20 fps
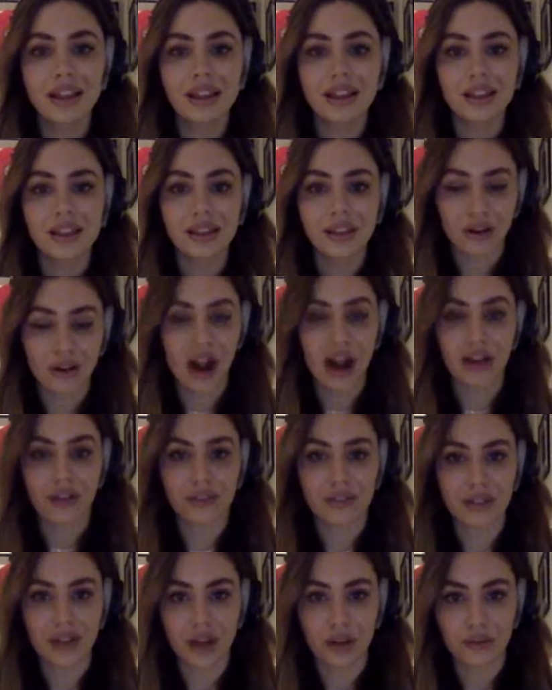the
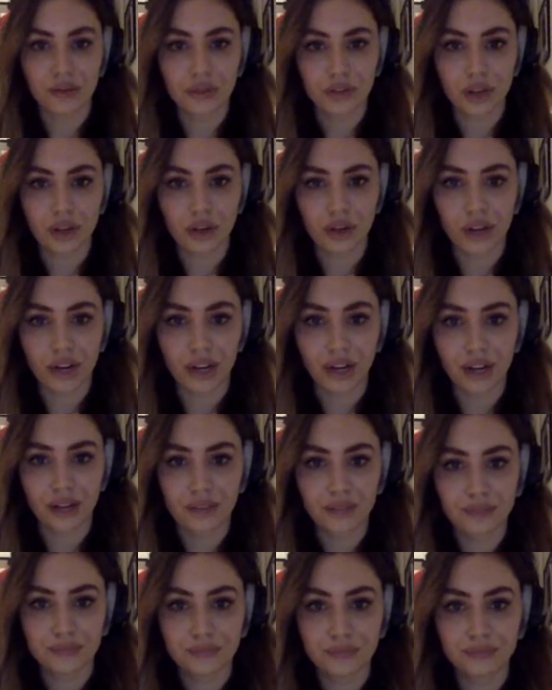craft now songwriting
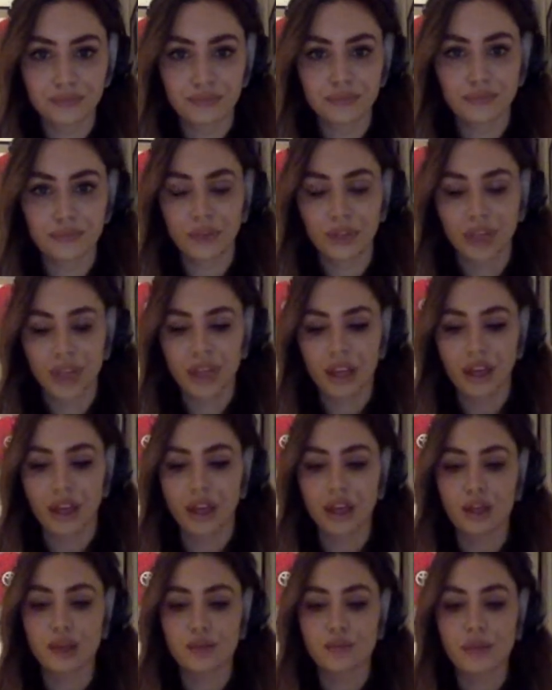and